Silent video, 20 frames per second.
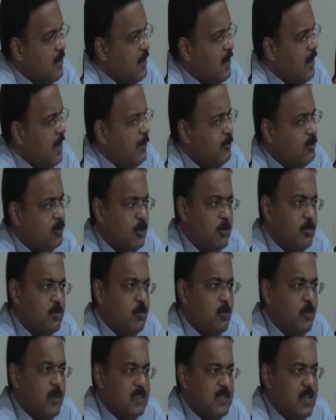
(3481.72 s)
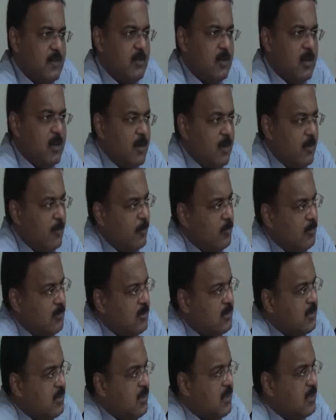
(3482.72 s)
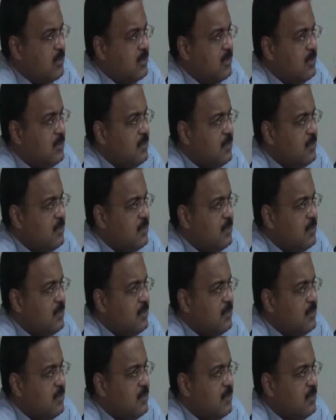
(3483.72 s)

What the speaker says: I'm sure you must have heard about this case.